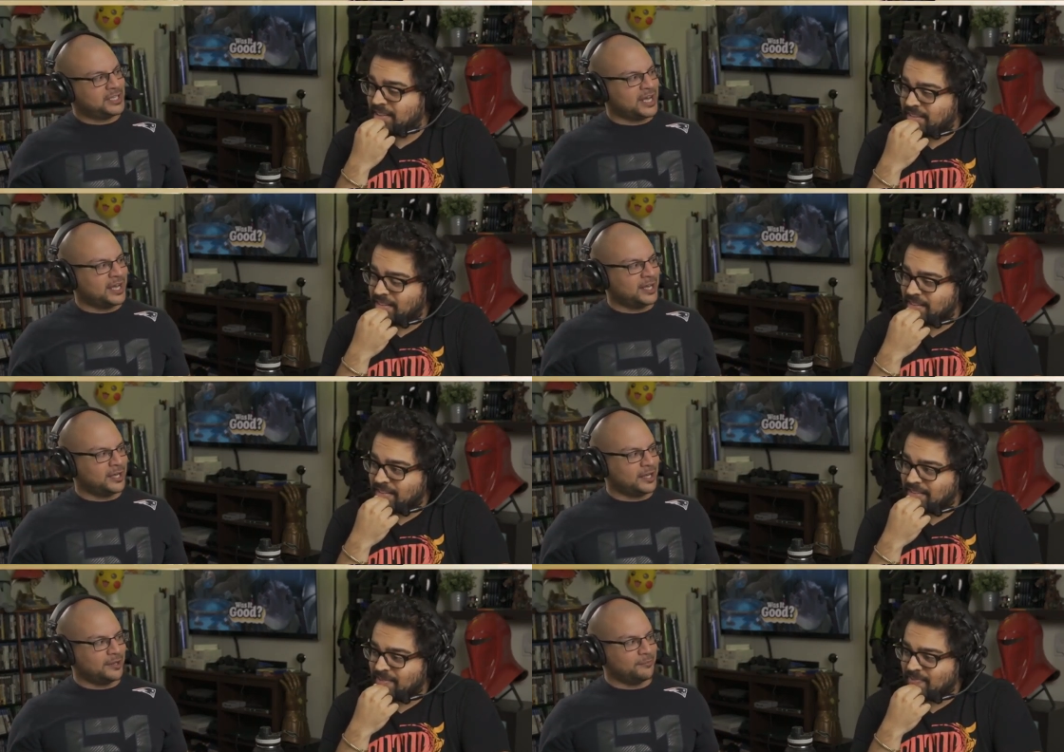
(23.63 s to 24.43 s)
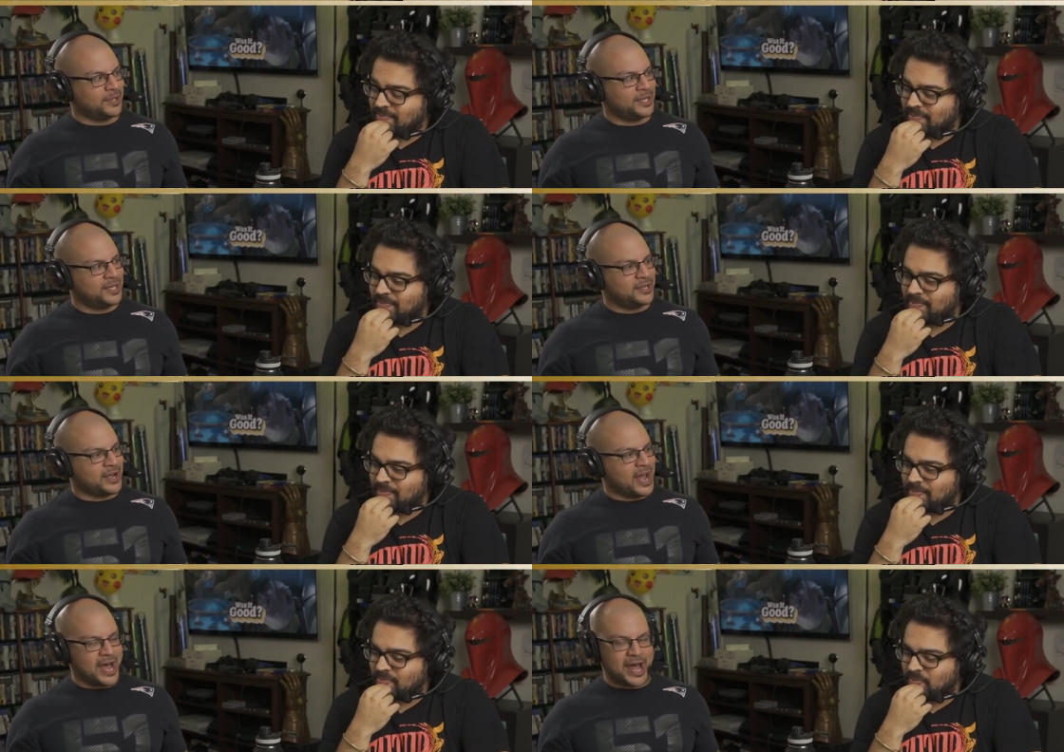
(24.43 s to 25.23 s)
Speaker 1: Um,
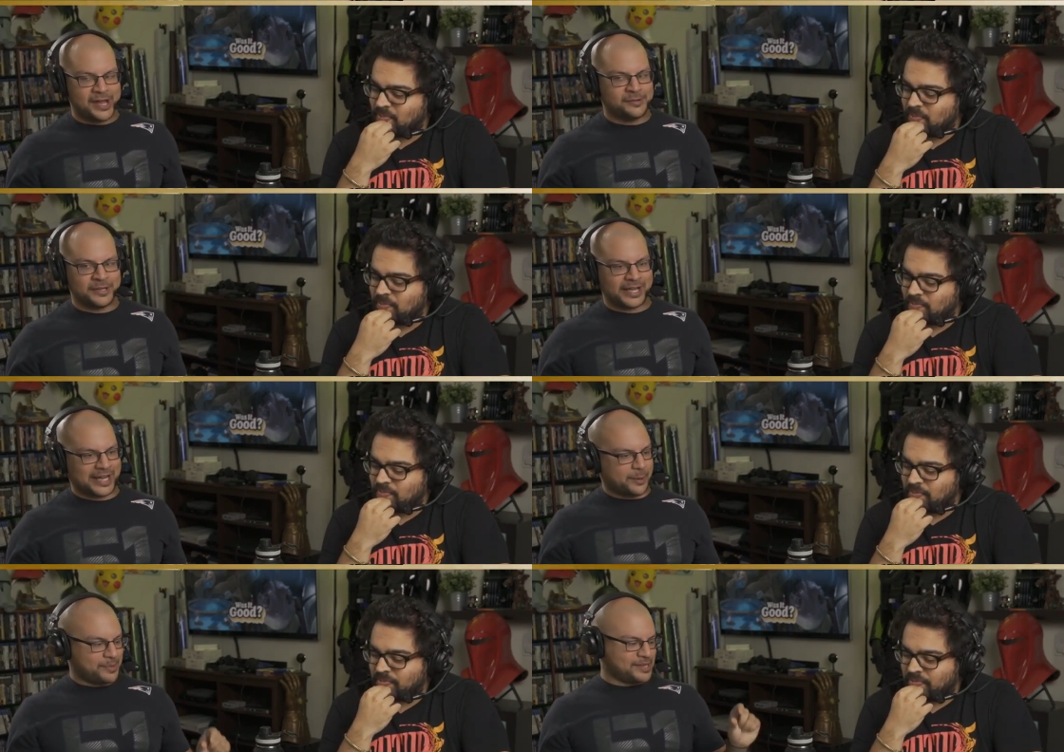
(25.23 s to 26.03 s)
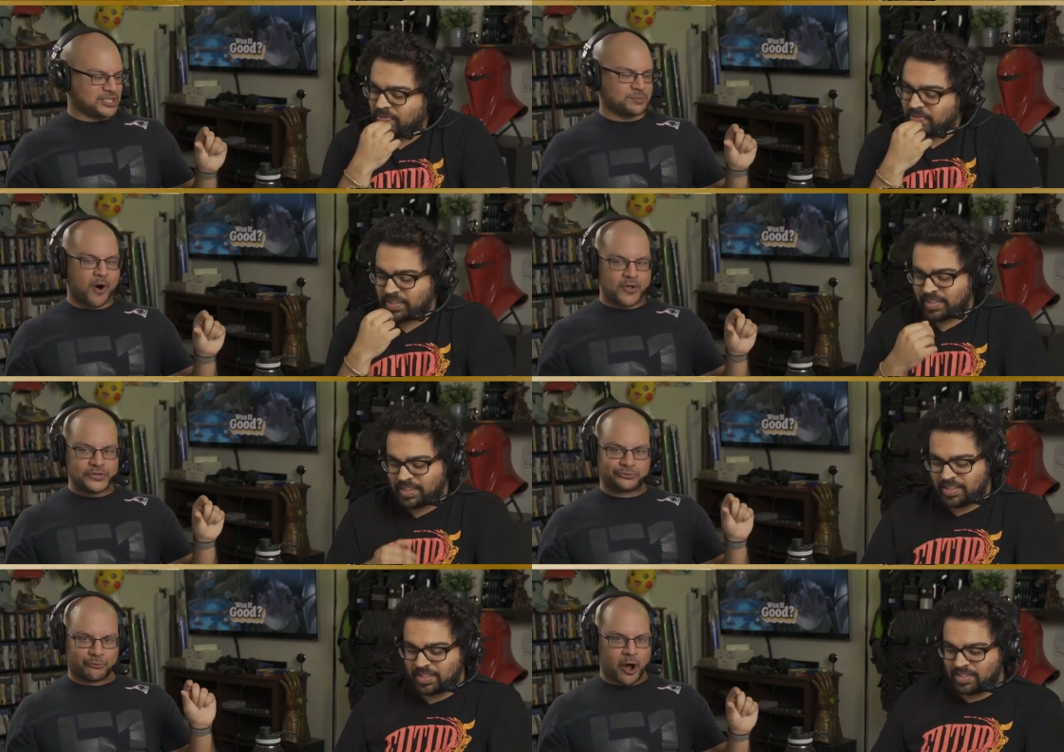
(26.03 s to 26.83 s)
uh, like it could be the smallest
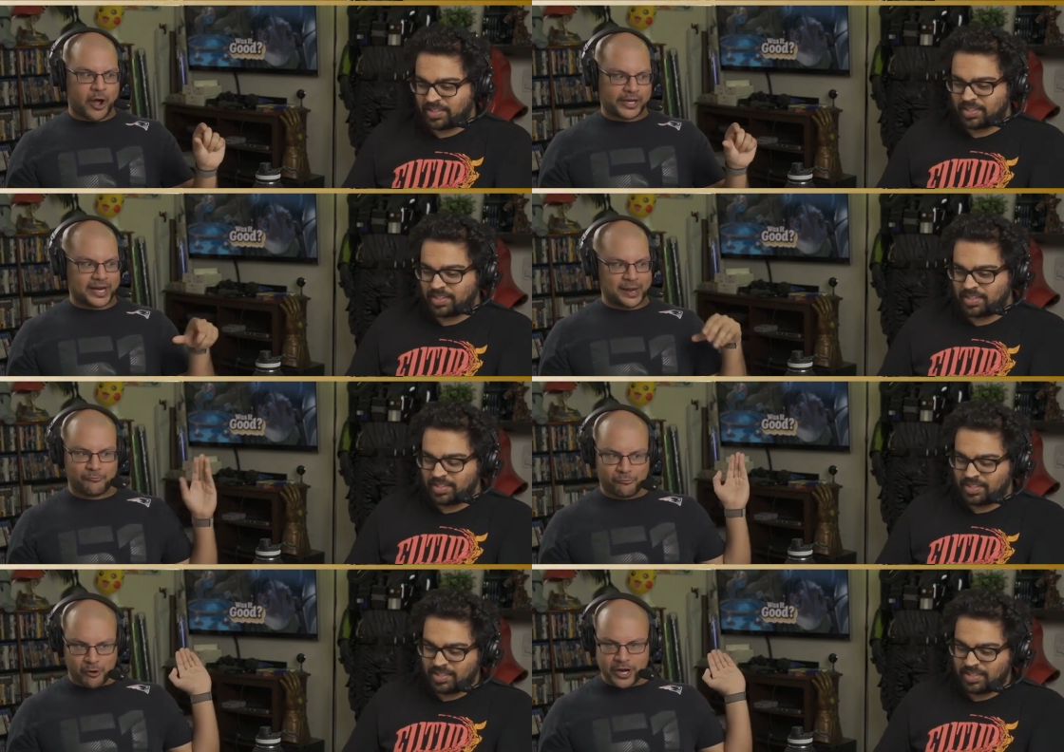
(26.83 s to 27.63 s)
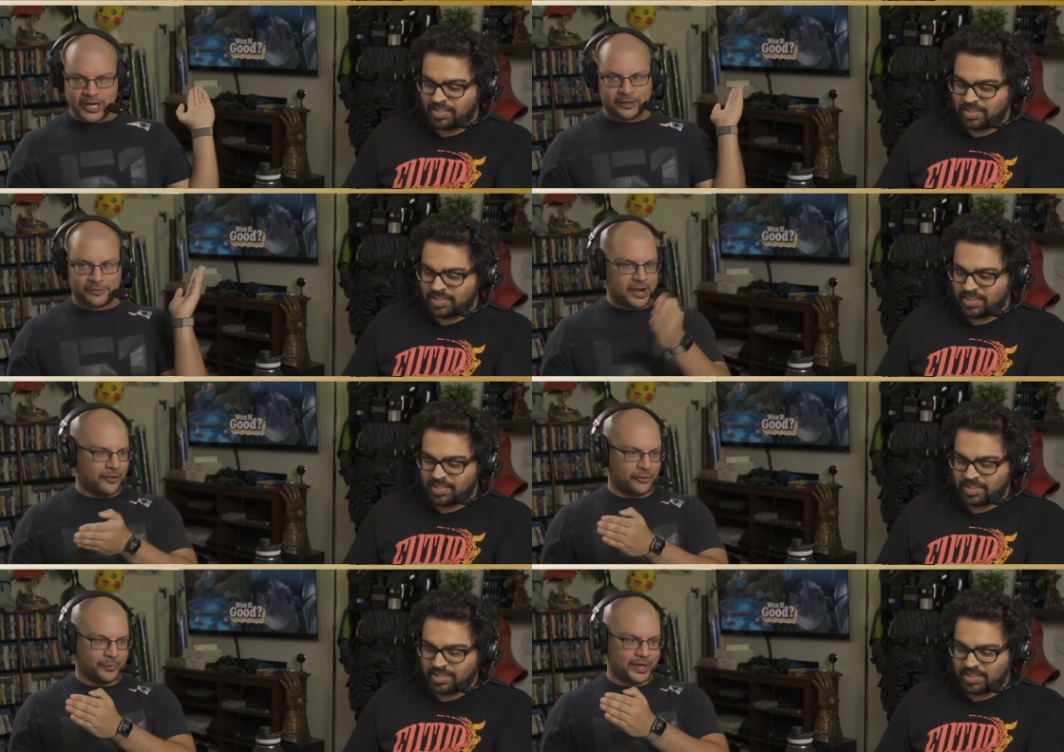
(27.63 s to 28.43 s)
frog, and I'm running the
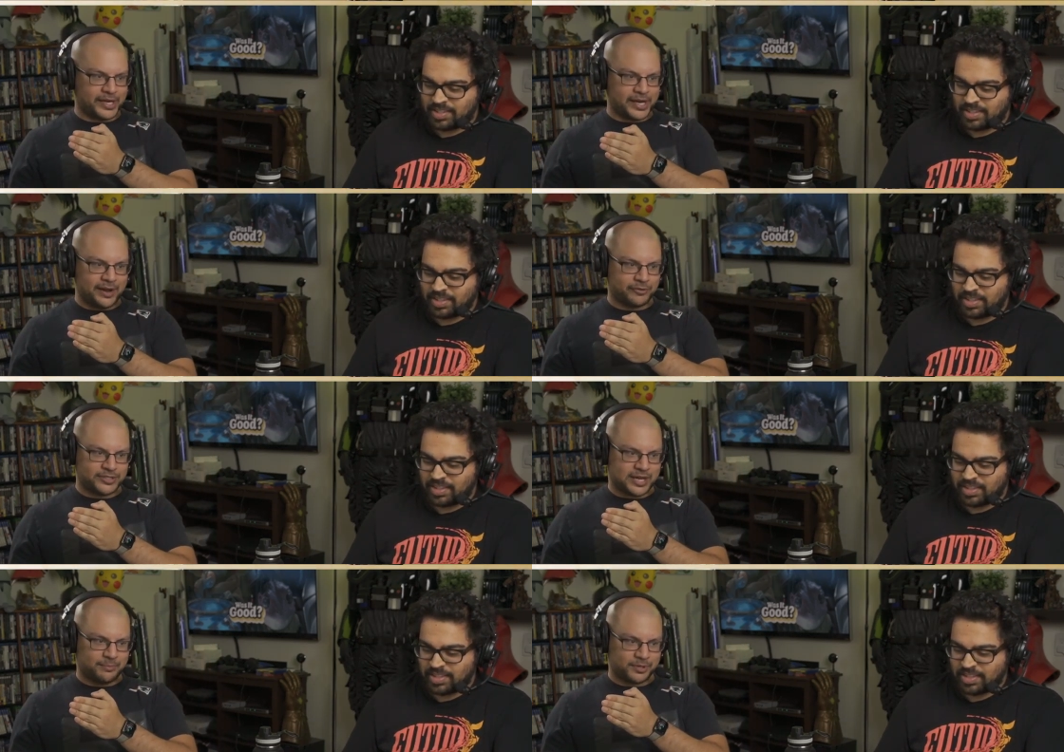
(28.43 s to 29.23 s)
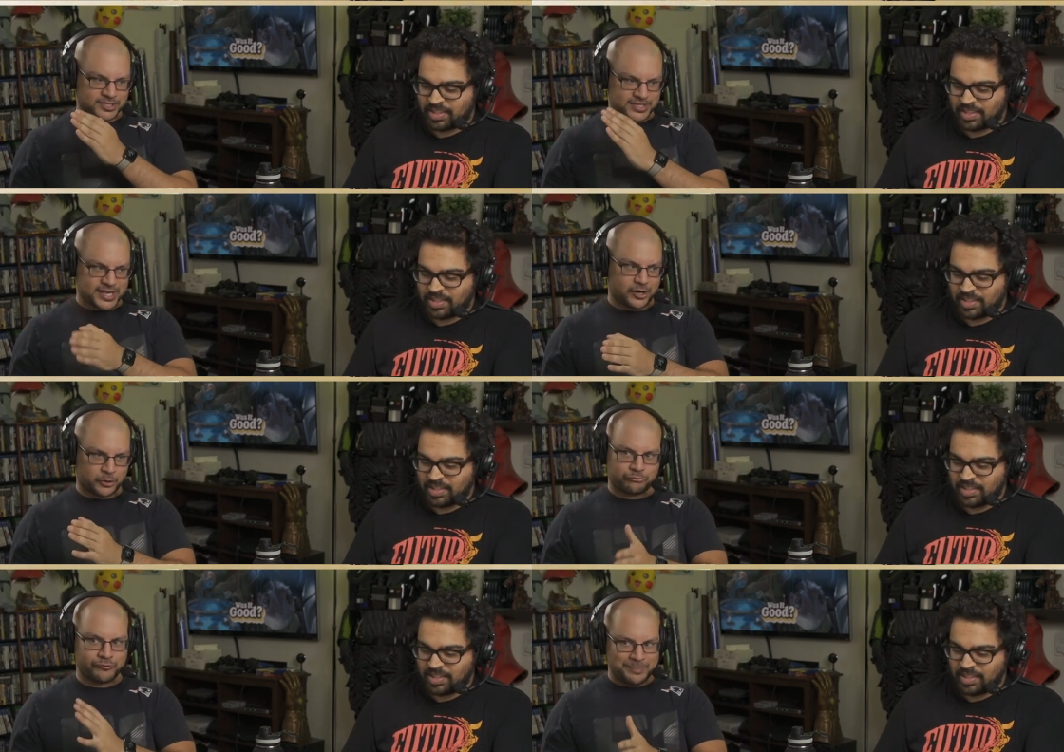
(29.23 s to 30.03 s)
other way every time because they are
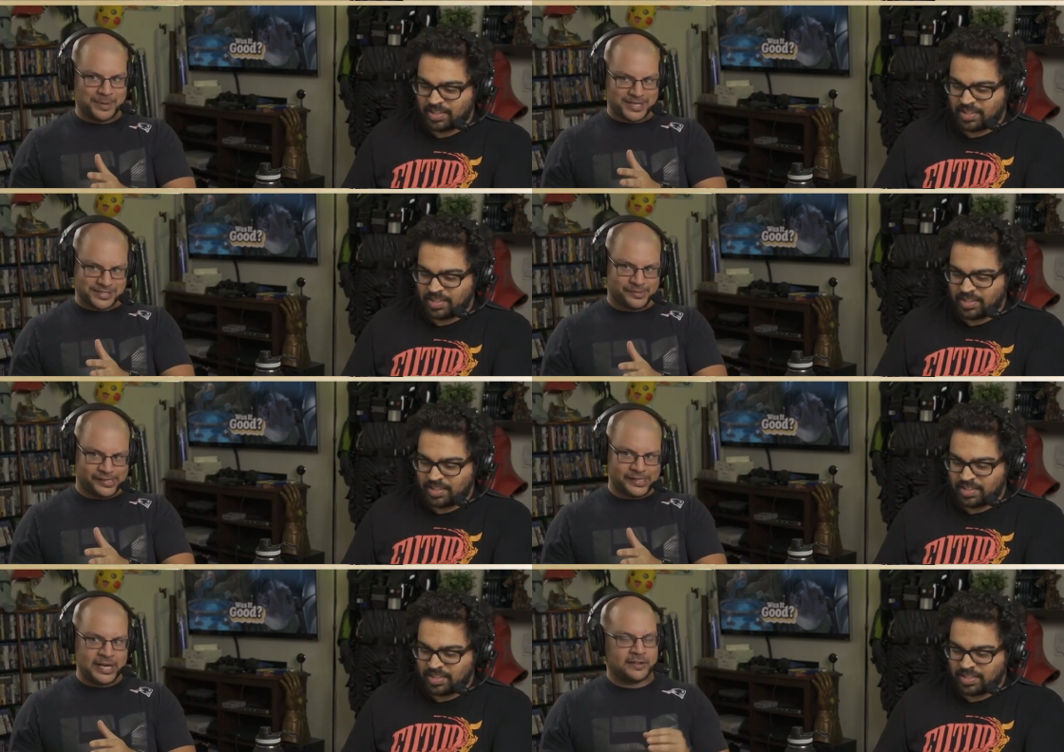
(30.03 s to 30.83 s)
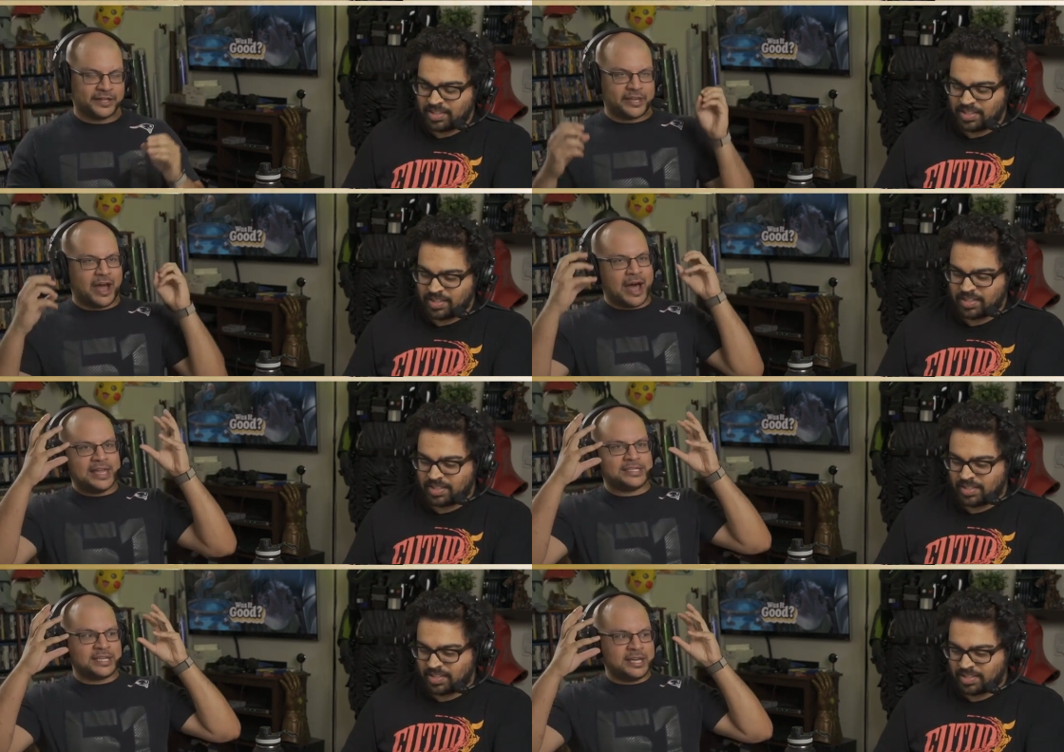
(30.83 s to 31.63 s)
creepy to me. Like the
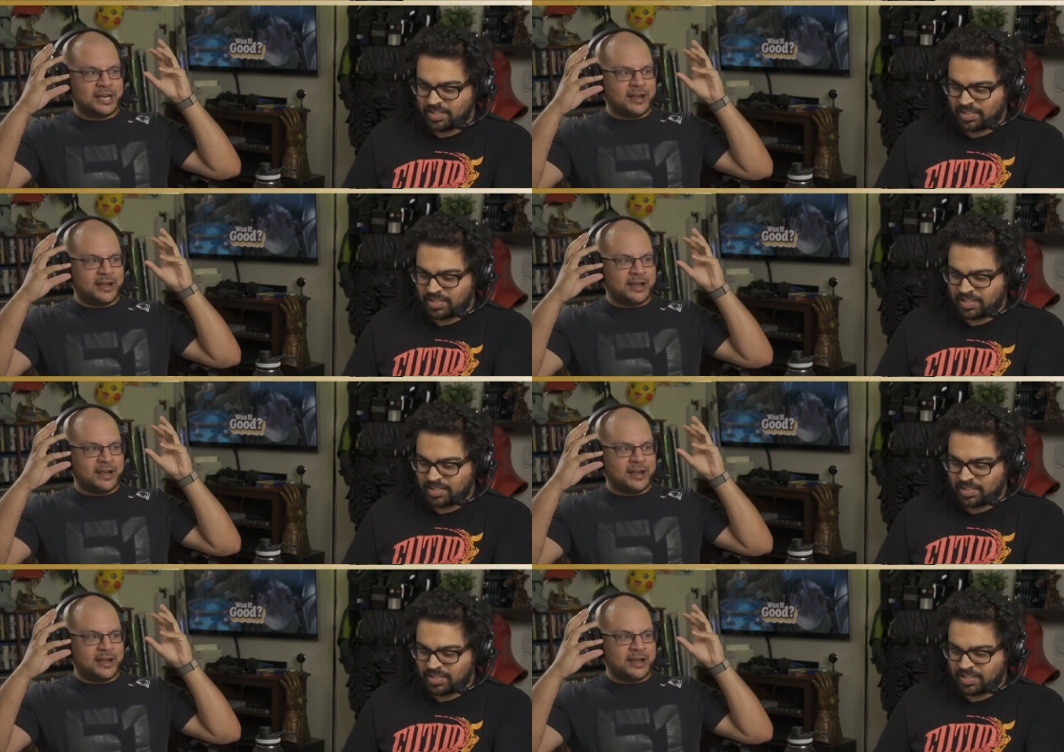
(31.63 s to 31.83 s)
eyes,